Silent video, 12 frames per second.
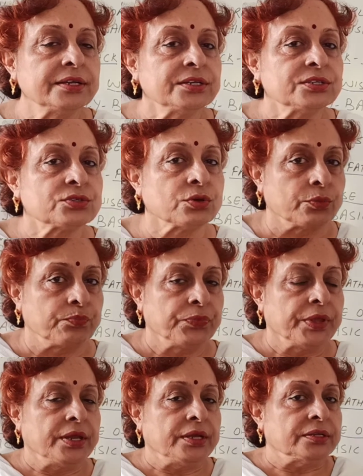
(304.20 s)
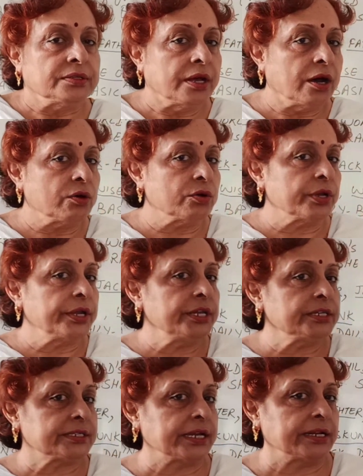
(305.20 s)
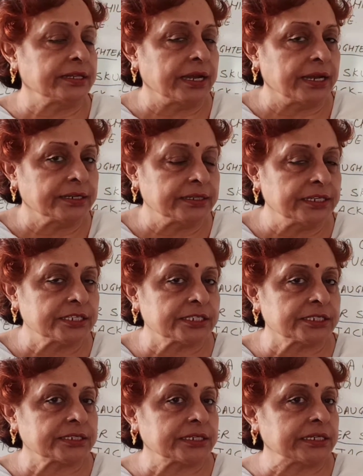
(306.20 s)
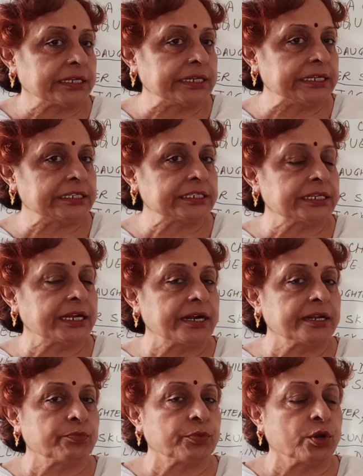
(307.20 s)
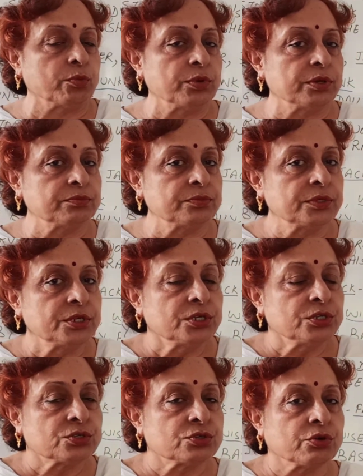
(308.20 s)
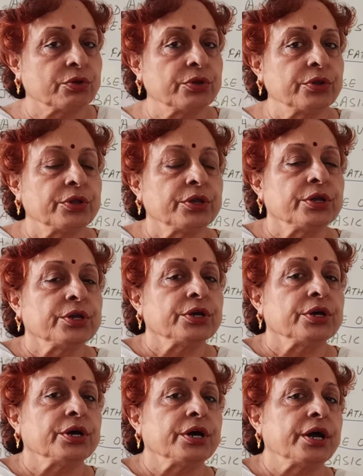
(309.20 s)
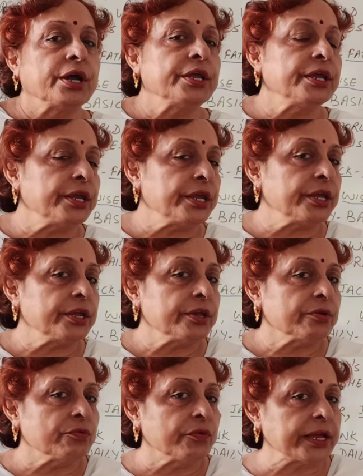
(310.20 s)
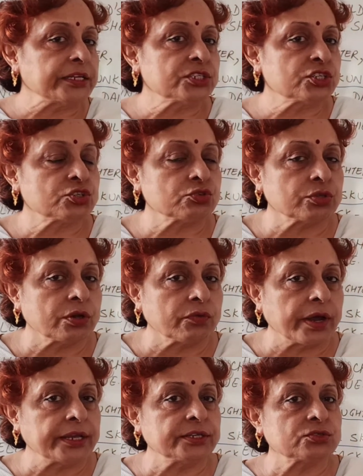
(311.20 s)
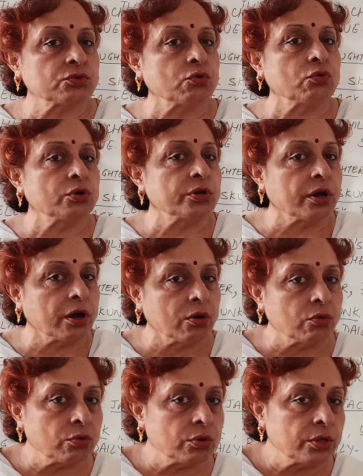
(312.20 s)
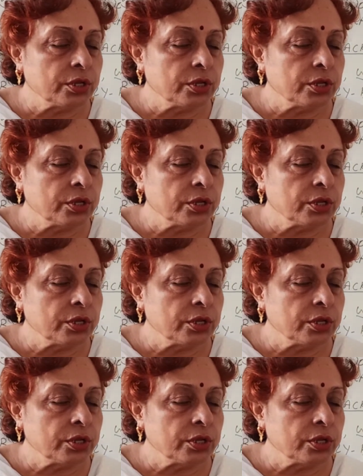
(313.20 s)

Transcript: So now he said that this creature had a problem, so he went to the wise old owl.